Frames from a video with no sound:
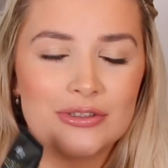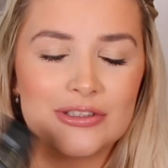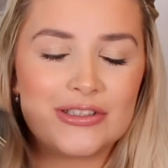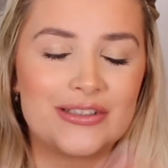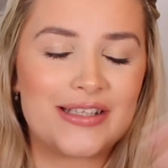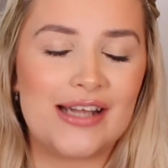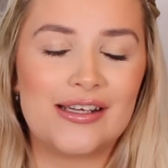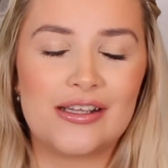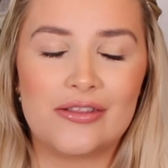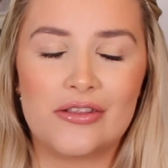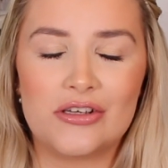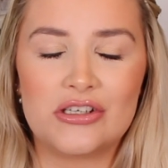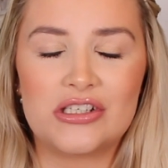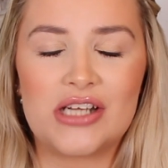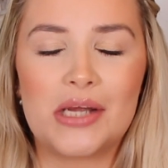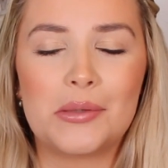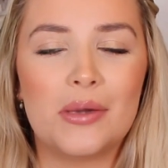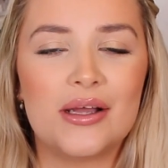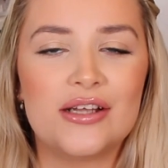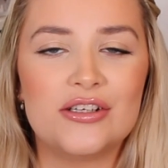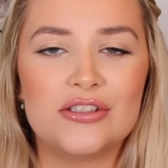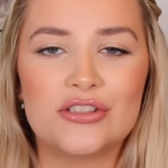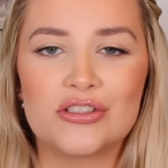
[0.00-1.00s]
just getting in the
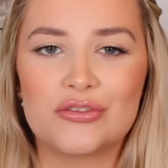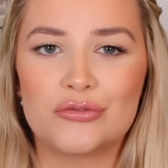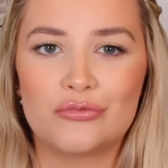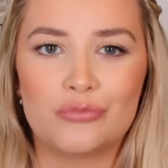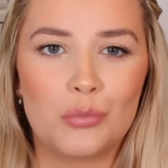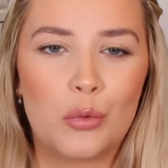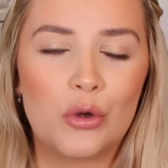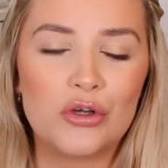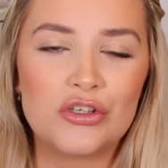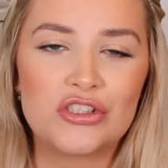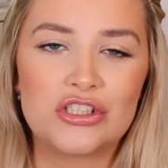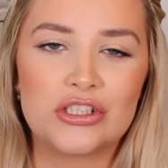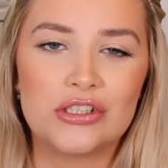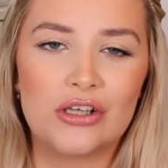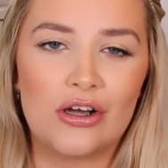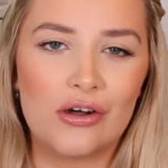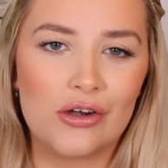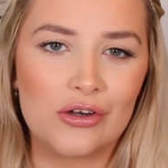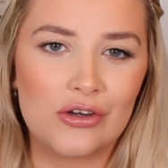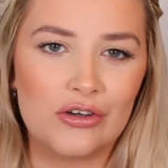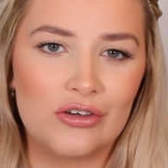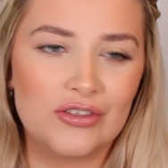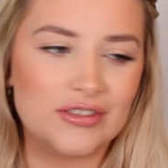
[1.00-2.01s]
shower and just watching it
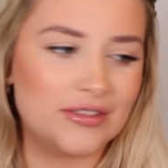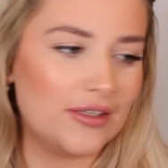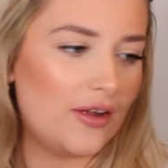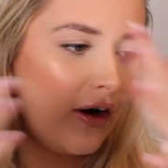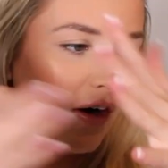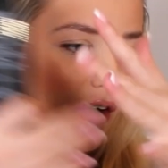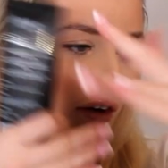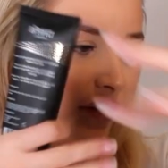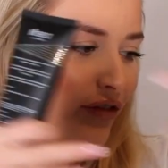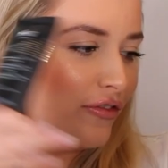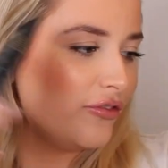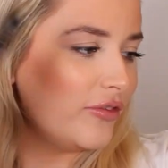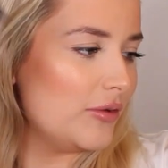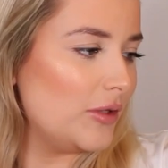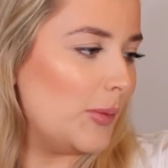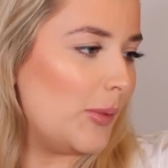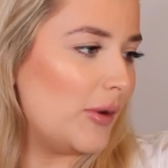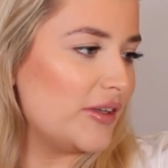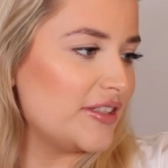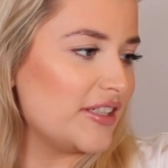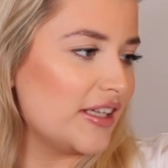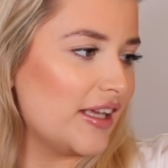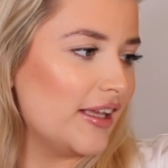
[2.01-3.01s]
all go off your
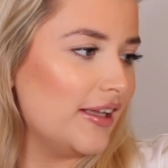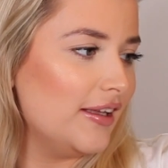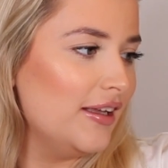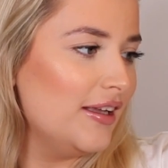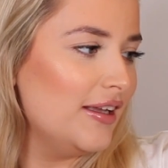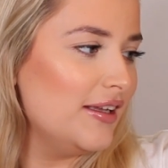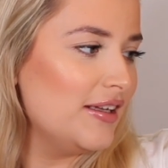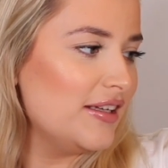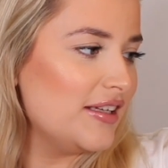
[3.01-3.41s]
body.